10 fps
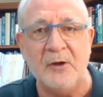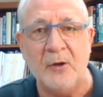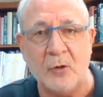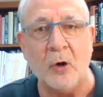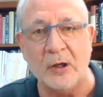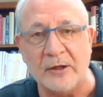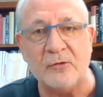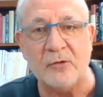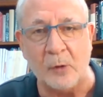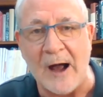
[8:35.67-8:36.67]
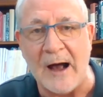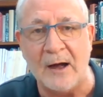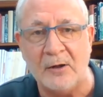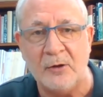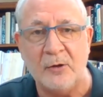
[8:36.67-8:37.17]
calling Syrah
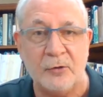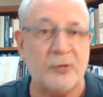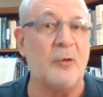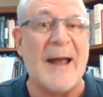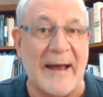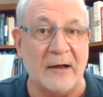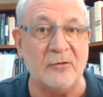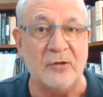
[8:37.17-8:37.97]
Shiraz,